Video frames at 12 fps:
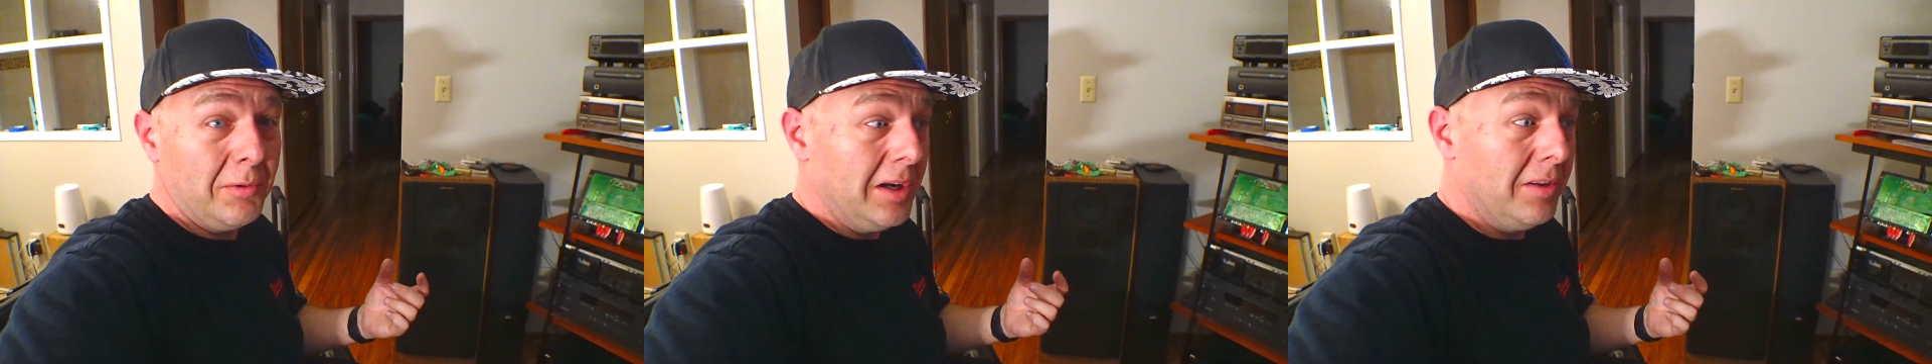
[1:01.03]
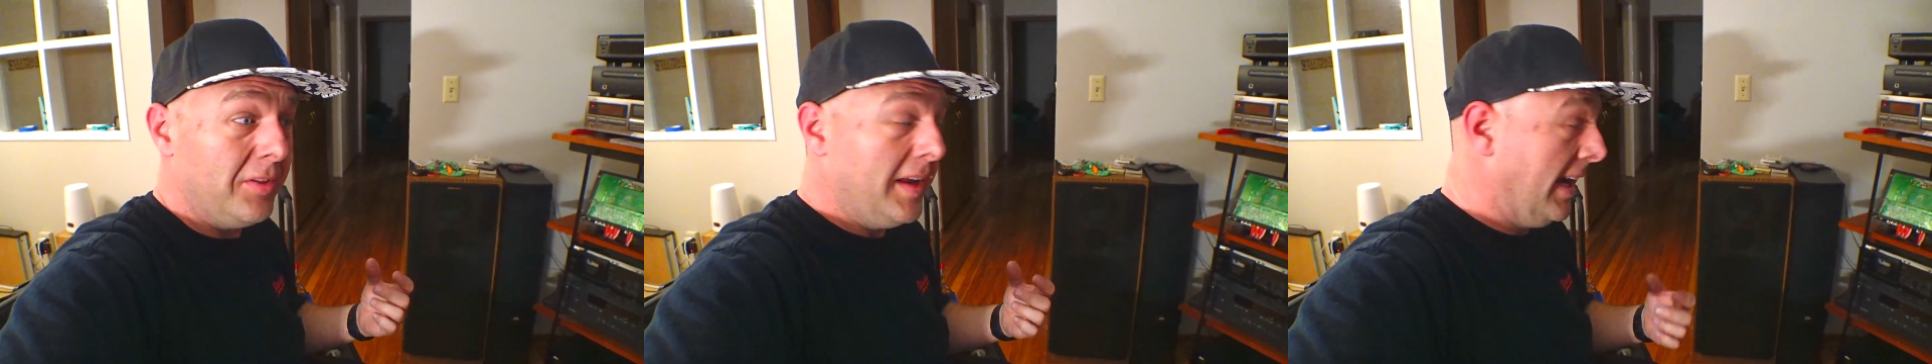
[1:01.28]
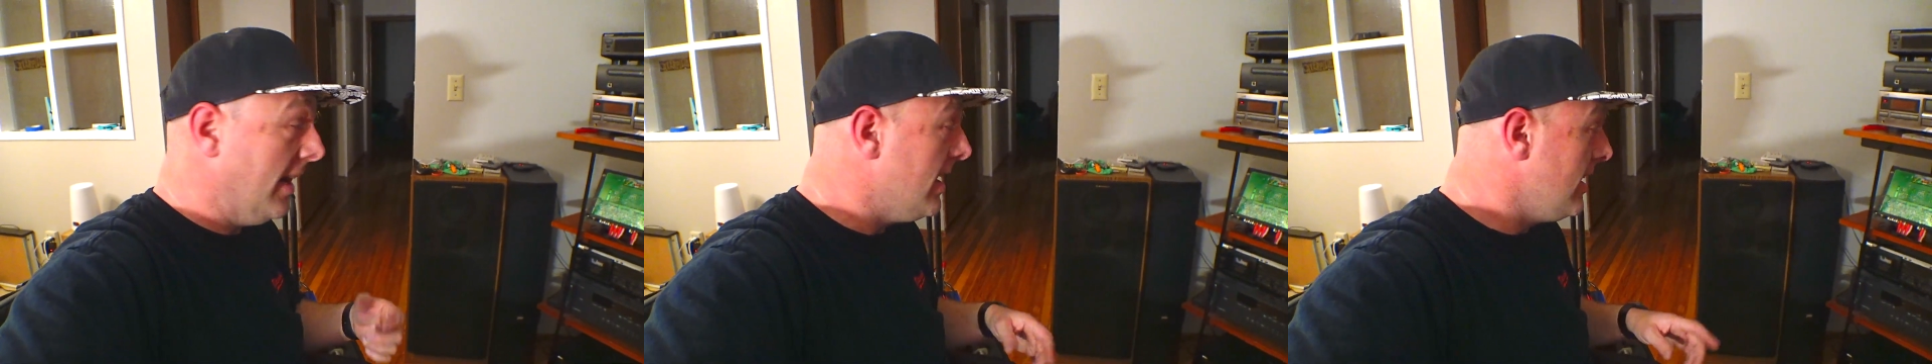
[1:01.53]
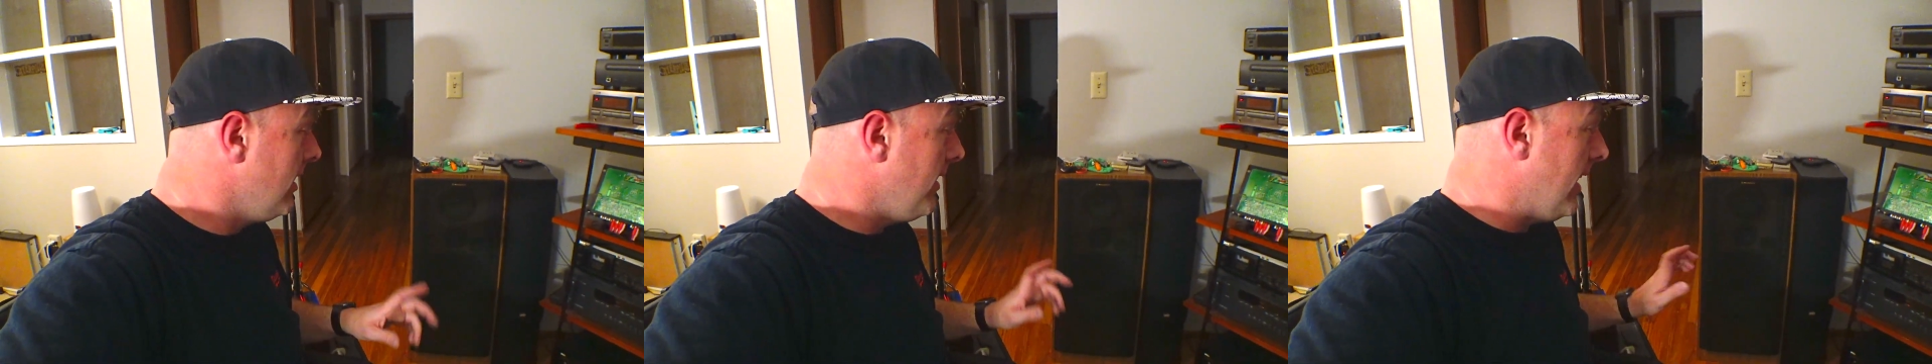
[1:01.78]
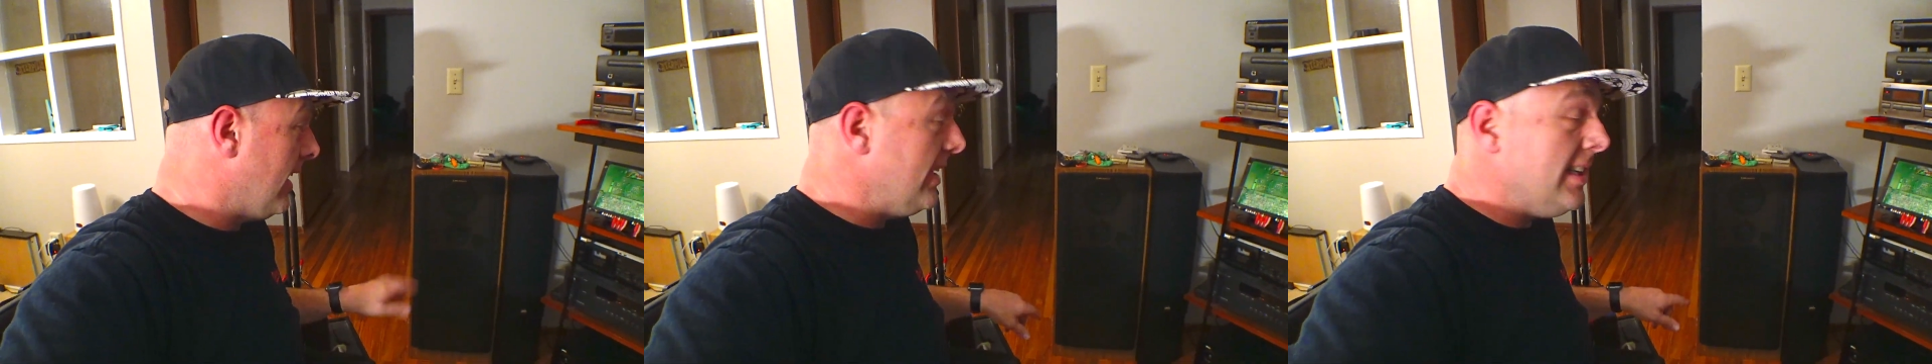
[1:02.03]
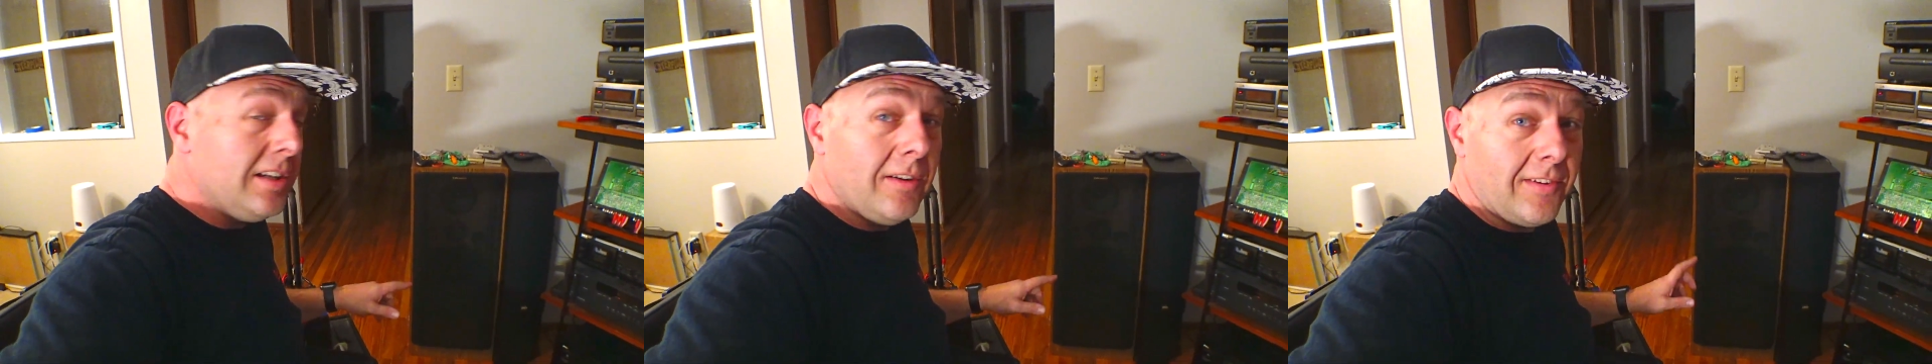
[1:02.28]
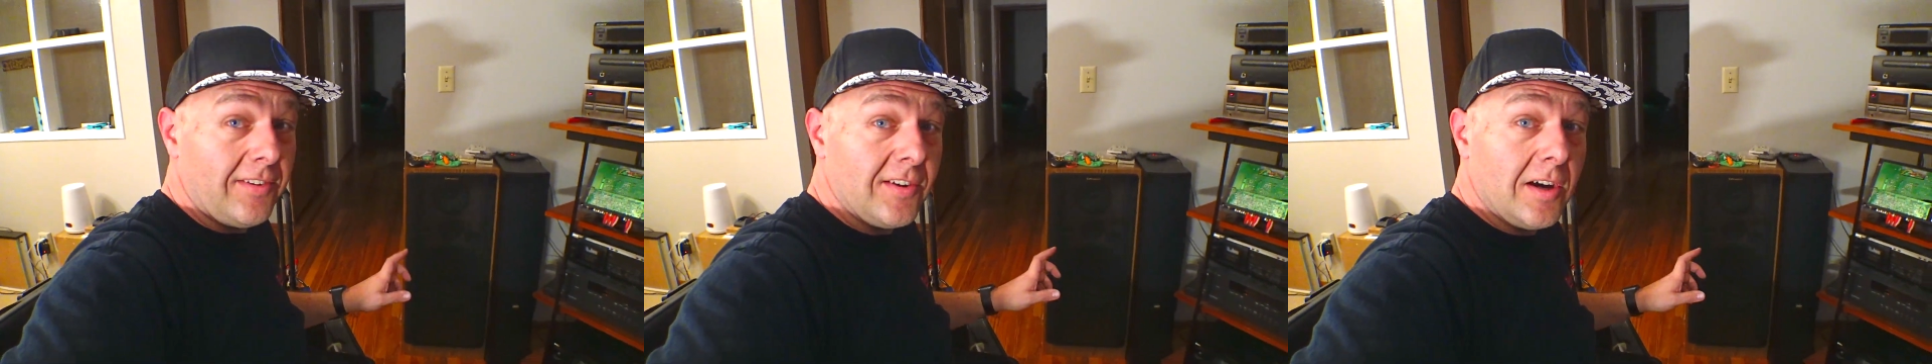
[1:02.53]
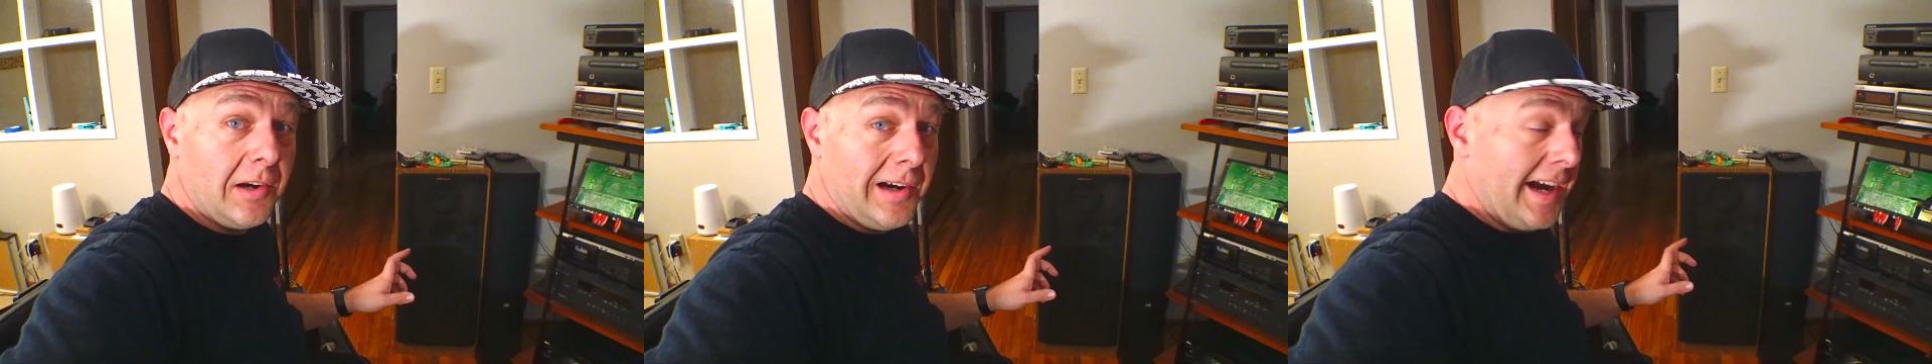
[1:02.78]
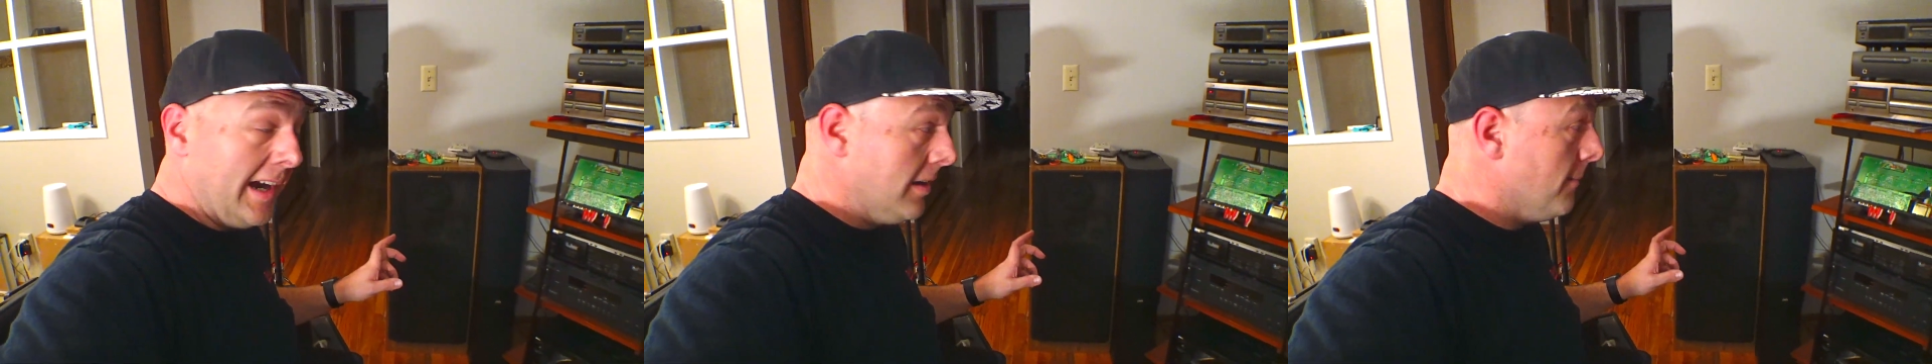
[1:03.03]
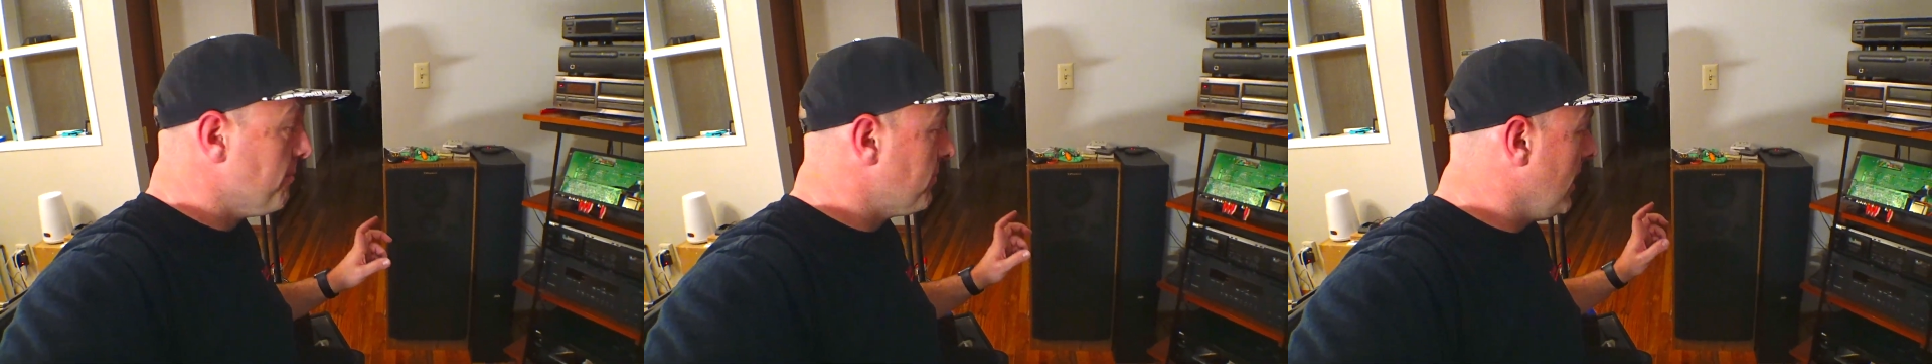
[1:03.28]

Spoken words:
real thing, and I need to use a soldering iron.